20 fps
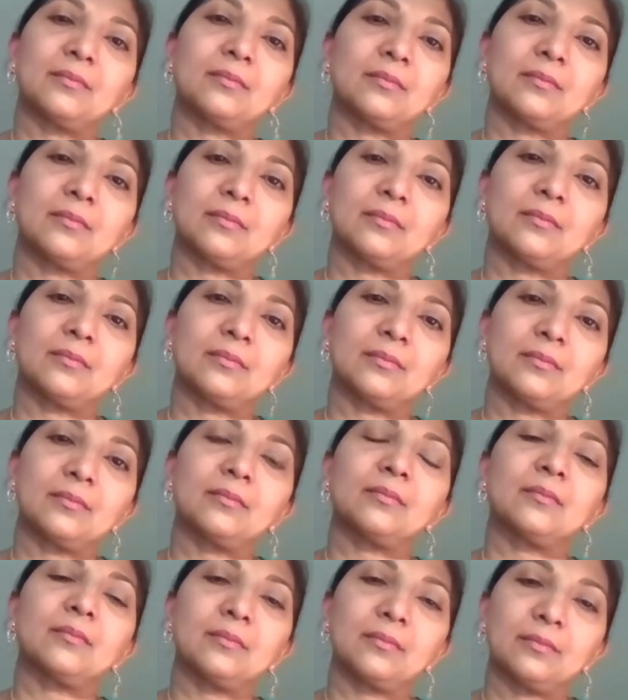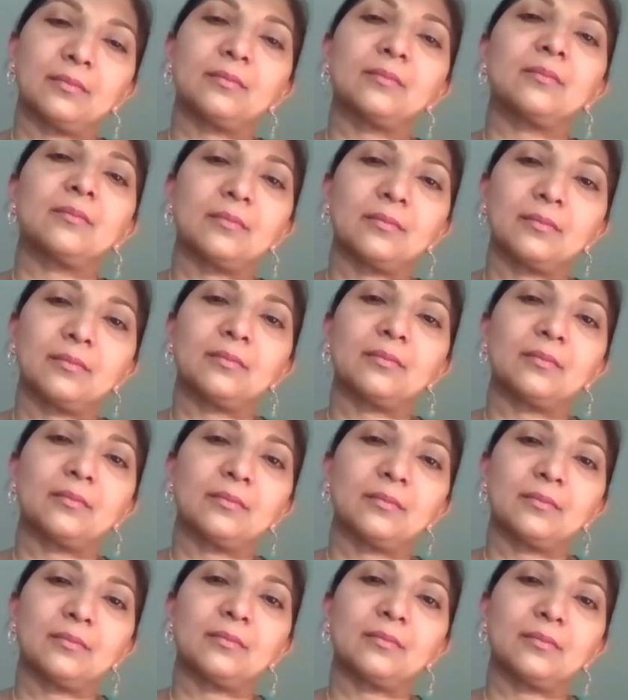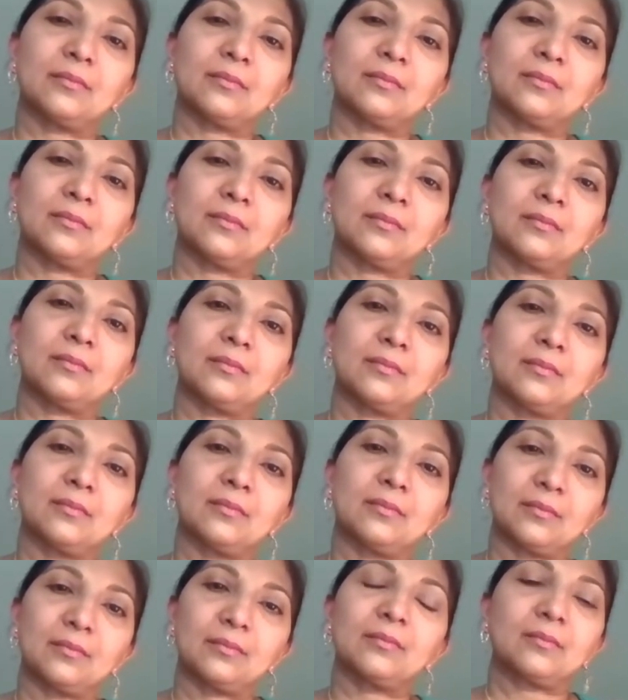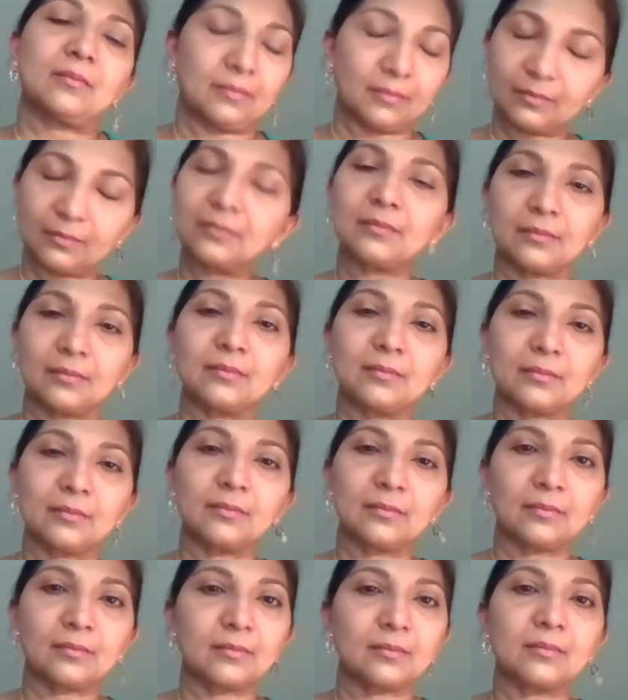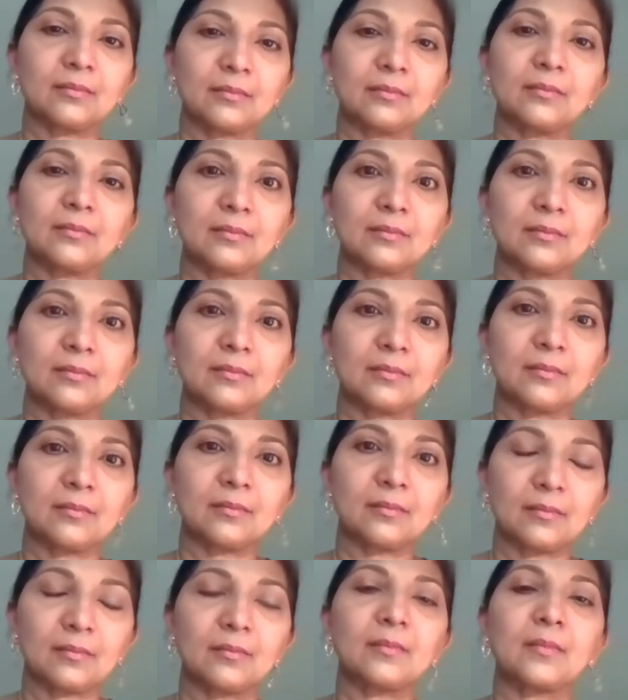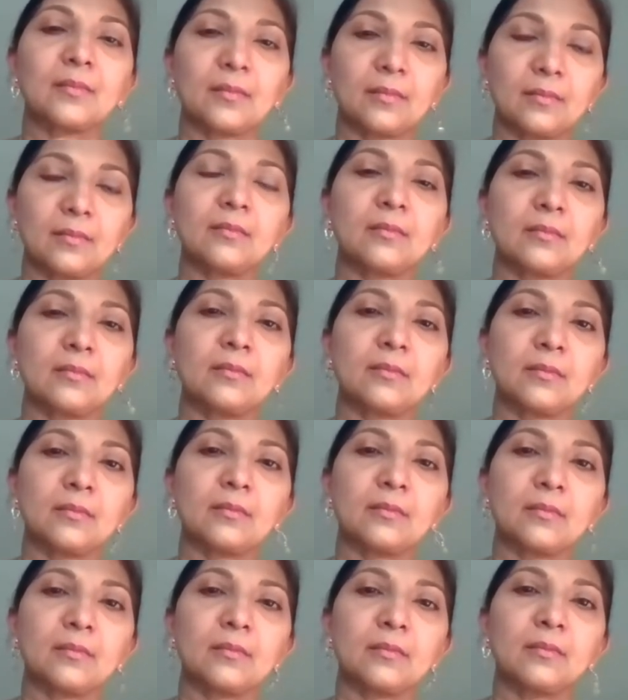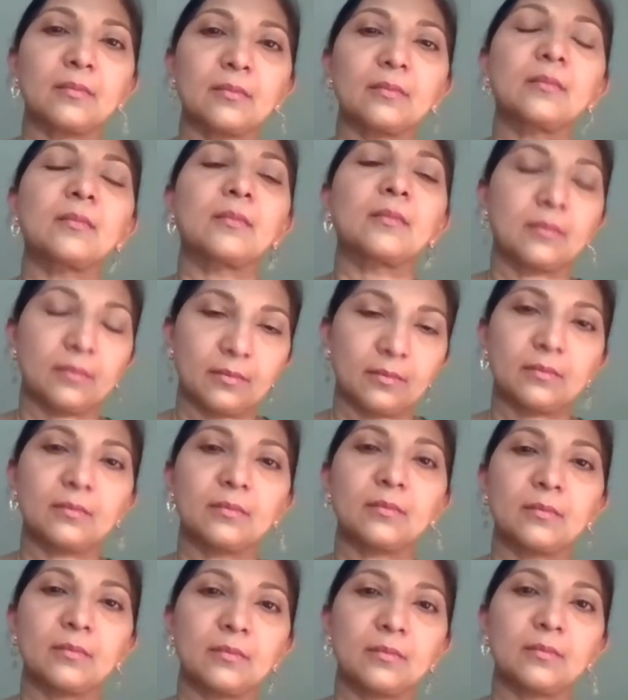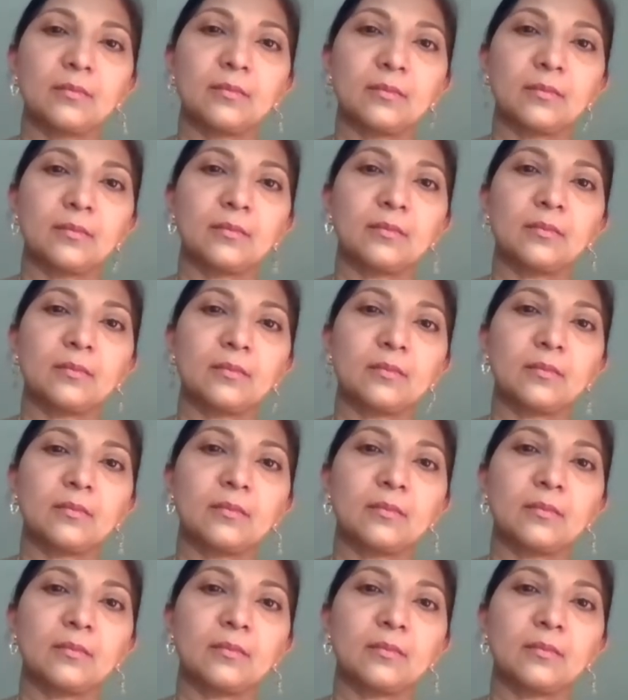[no speech]